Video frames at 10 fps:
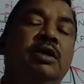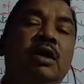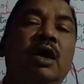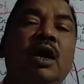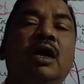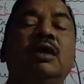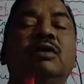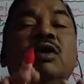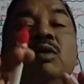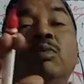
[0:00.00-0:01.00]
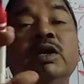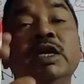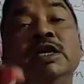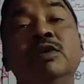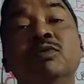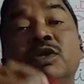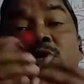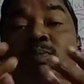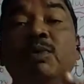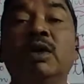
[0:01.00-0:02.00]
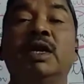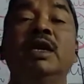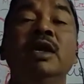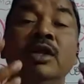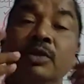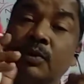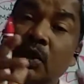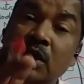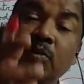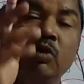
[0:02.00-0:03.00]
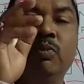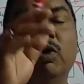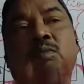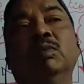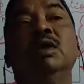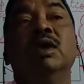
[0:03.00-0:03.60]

are converted into simpler and soluble form.